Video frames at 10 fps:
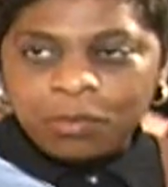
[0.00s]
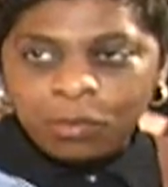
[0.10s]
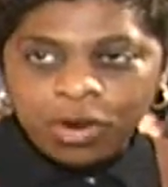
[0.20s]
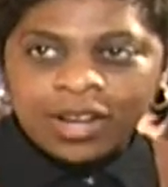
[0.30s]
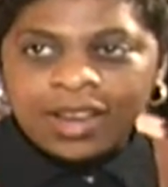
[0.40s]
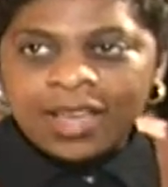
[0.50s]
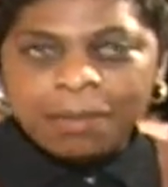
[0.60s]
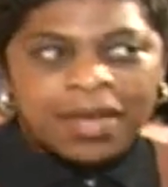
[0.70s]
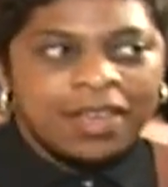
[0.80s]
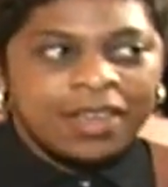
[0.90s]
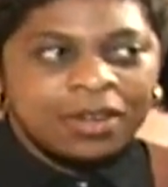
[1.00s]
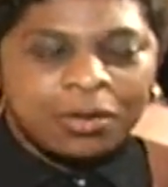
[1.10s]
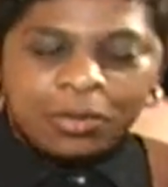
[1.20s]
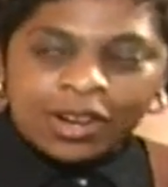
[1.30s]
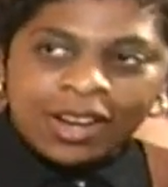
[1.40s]
work like mine,
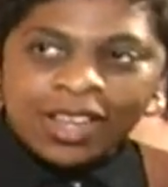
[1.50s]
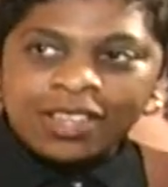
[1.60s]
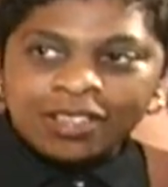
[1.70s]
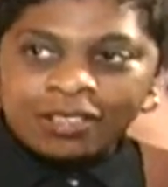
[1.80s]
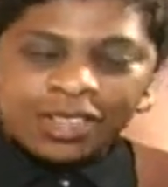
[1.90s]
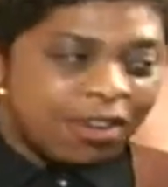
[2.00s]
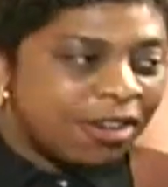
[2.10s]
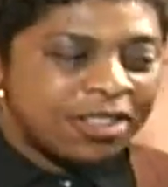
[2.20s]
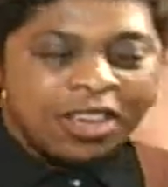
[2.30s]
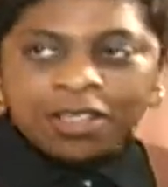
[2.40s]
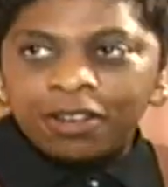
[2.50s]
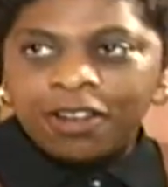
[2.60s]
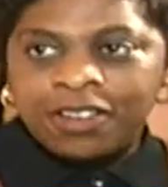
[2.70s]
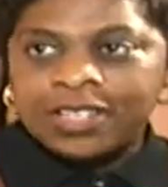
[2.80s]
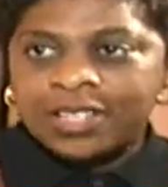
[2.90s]
work like the other
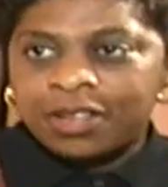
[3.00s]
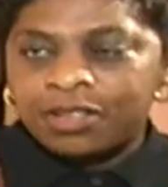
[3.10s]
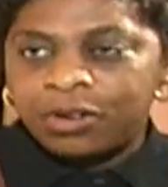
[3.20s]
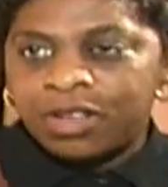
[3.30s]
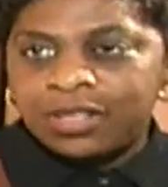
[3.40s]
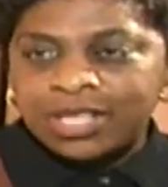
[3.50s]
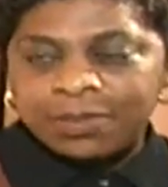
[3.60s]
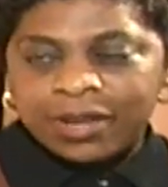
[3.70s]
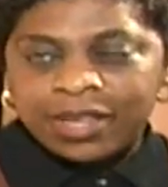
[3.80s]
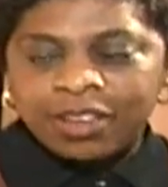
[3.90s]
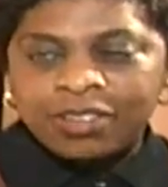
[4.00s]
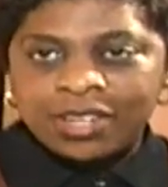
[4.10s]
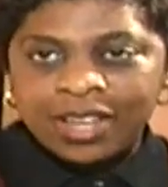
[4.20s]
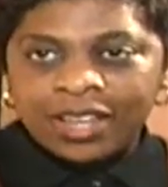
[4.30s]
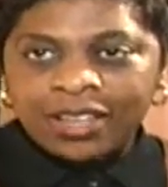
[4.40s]
artists that are displaying here
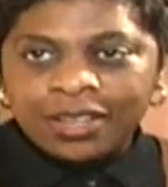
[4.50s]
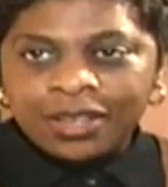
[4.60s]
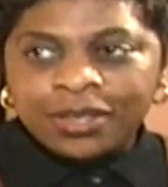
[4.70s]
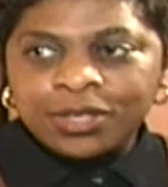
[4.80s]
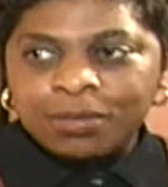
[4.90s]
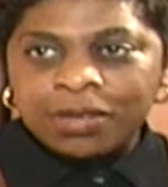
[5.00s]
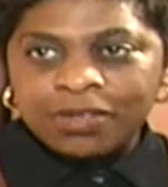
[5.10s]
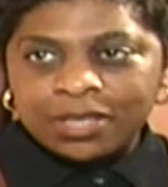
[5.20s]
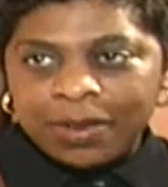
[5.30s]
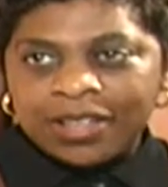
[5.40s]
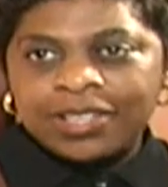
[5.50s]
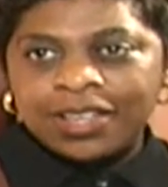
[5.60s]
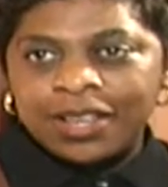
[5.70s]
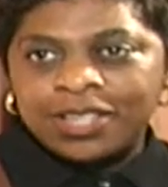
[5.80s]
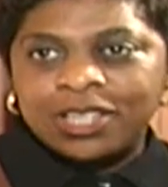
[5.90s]
today, mm-hmm. to be
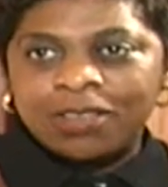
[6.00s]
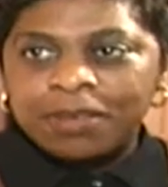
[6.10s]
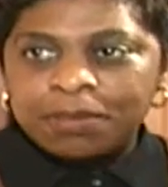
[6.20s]
respected and to